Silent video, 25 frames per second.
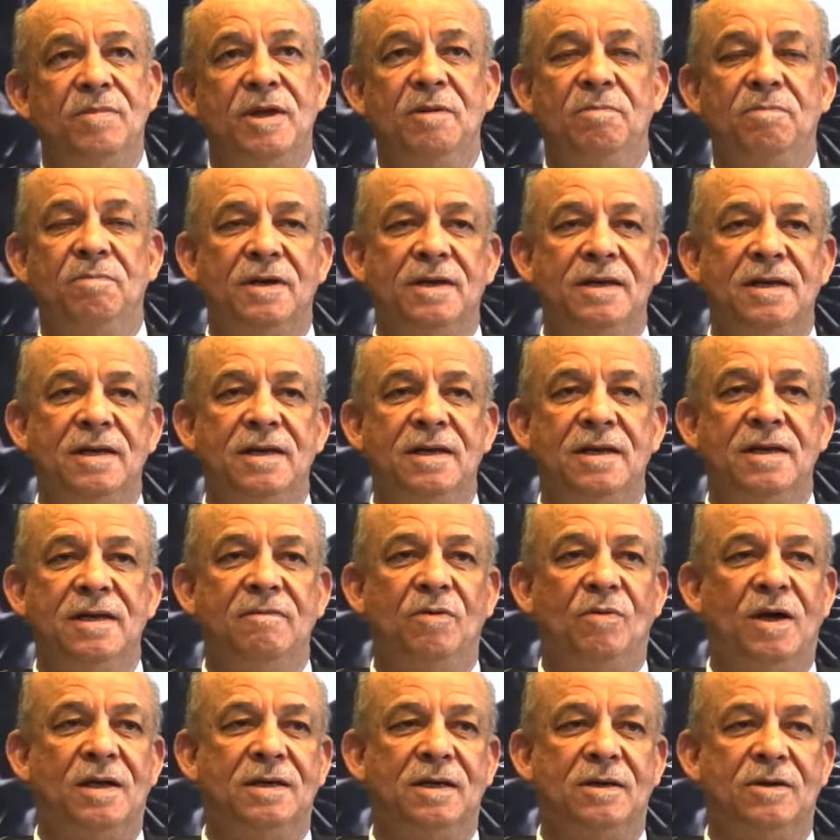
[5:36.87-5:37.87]
people
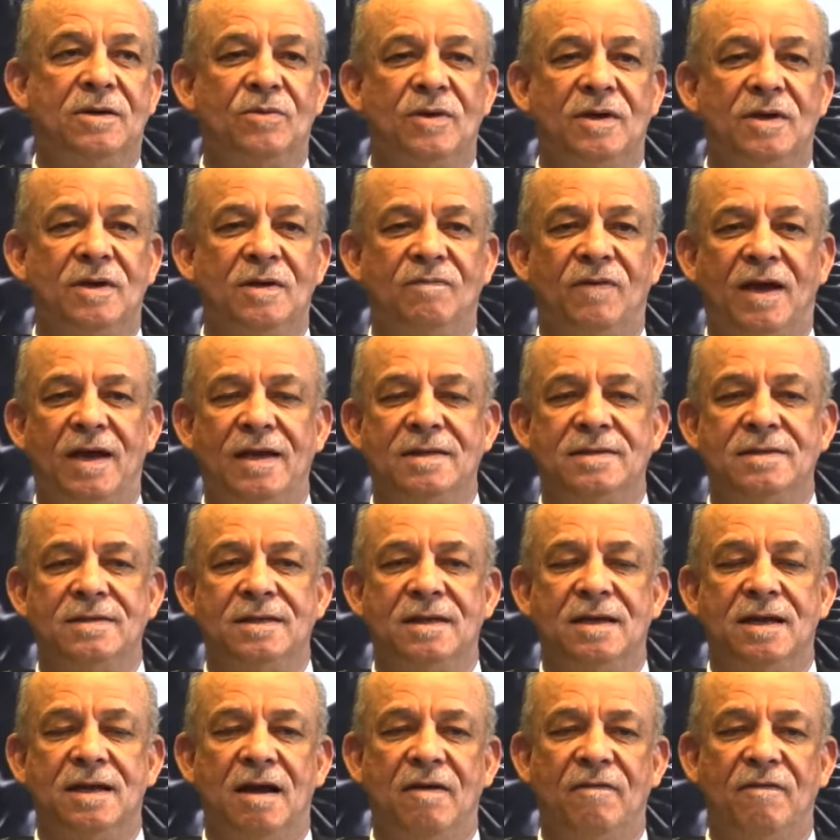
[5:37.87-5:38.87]
never wanted to
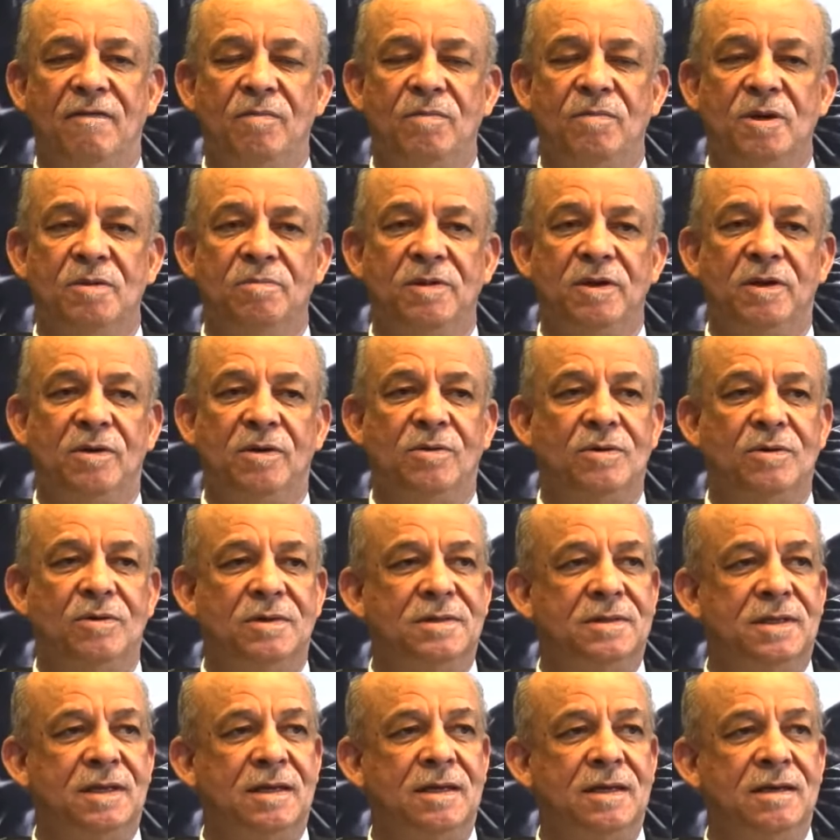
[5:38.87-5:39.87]
advise the government
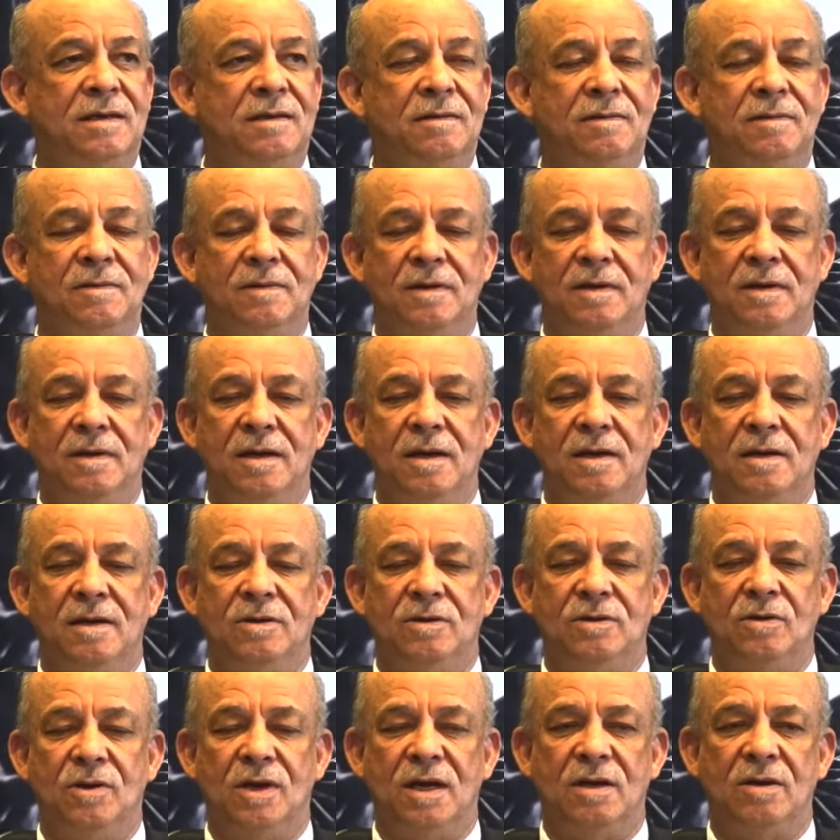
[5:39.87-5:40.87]
because they
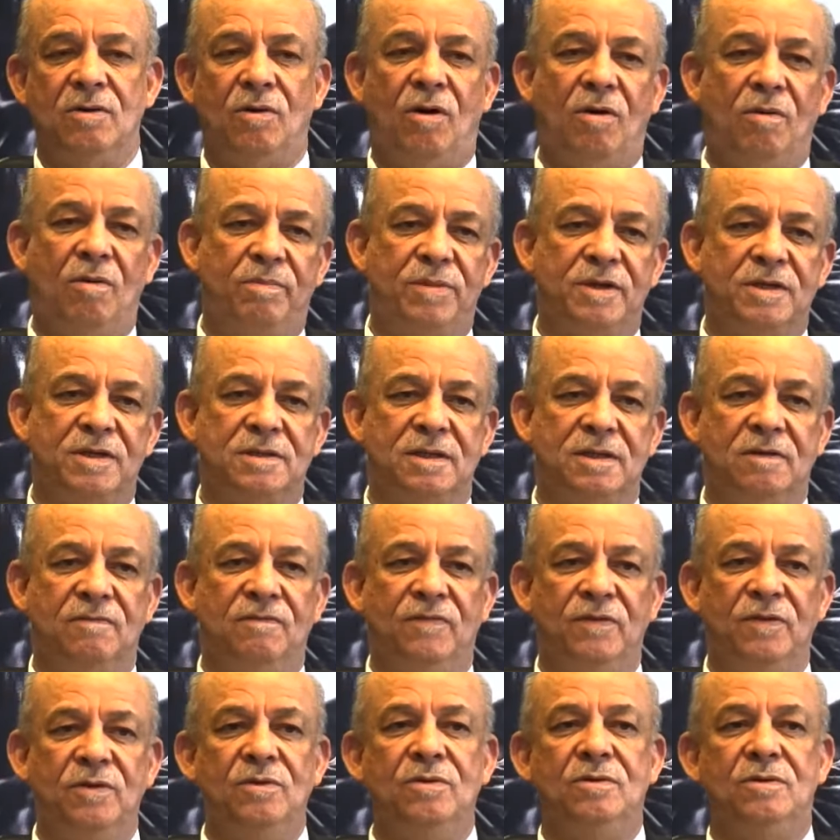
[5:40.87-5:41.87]
took an
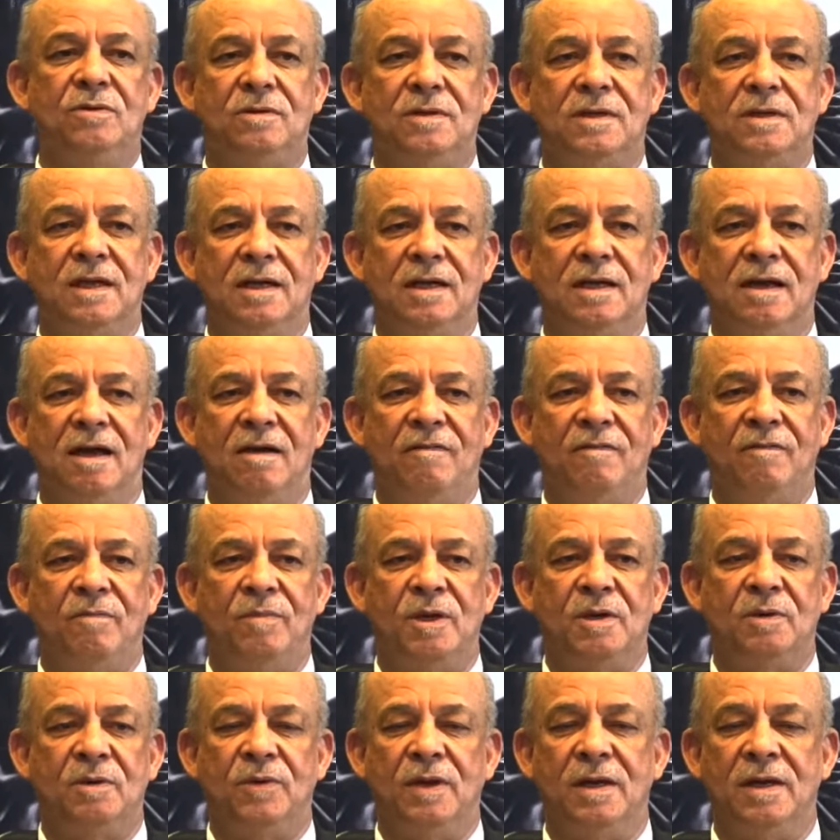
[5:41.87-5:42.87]
opposite view to the
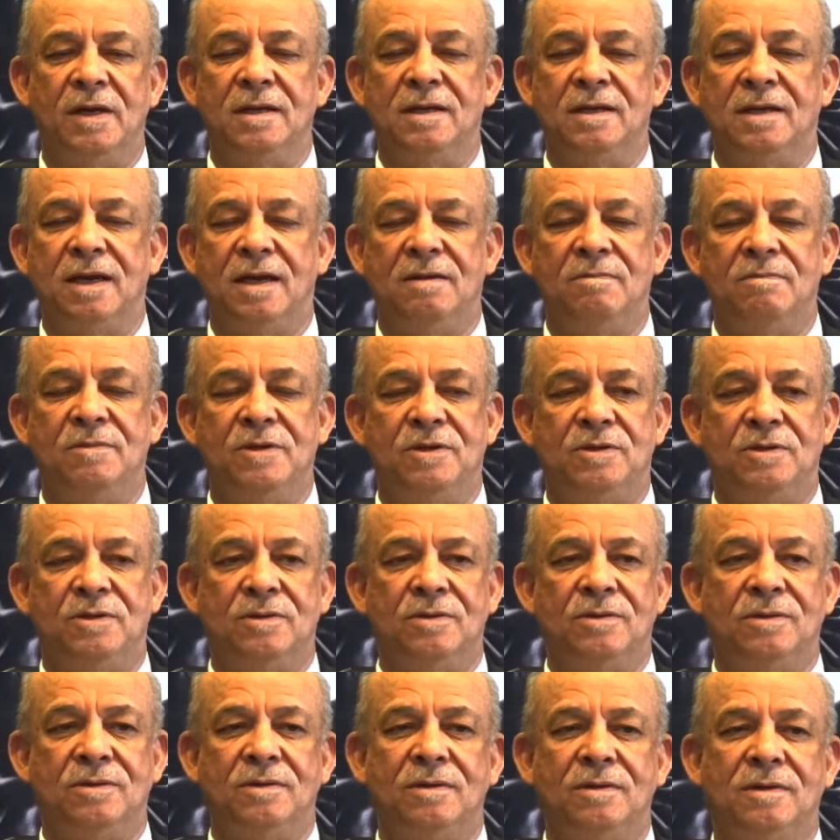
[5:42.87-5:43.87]
government when it came
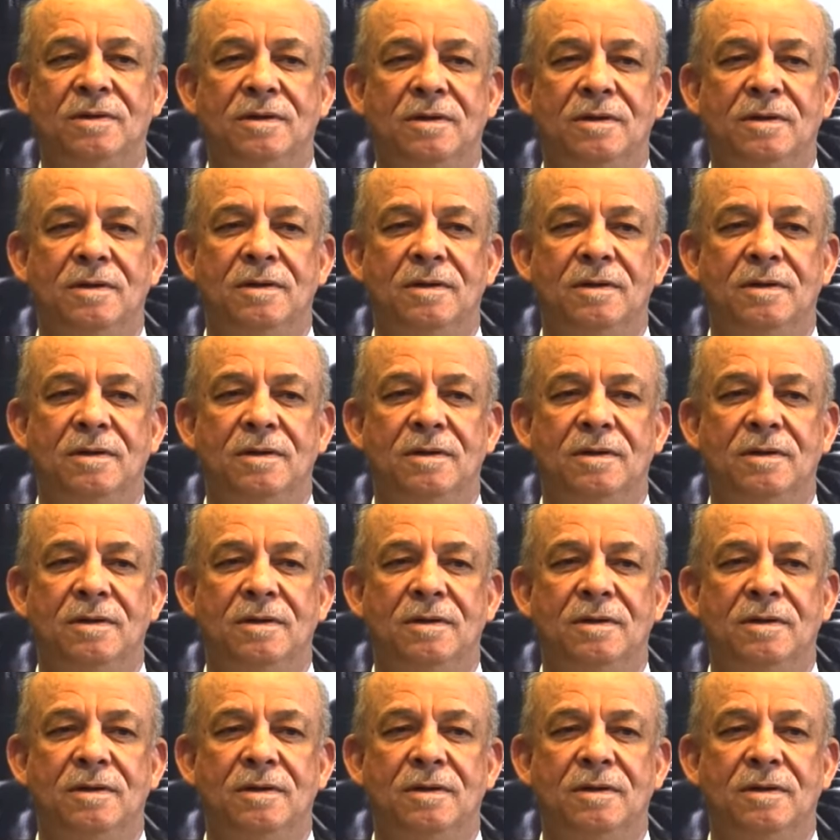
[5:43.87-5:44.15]
to